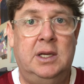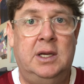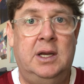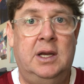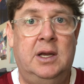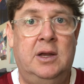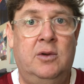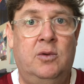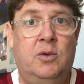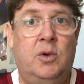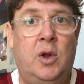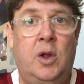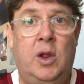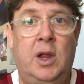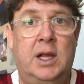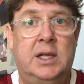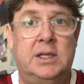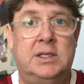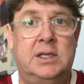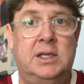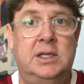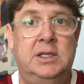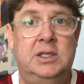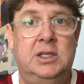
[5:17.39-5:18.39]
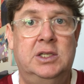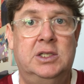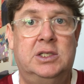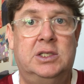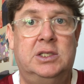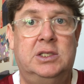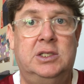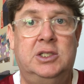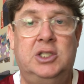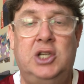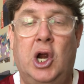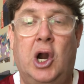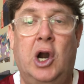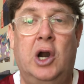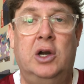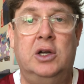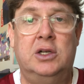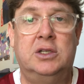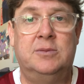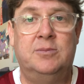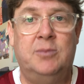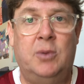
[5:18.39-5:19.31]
Rolex can just charge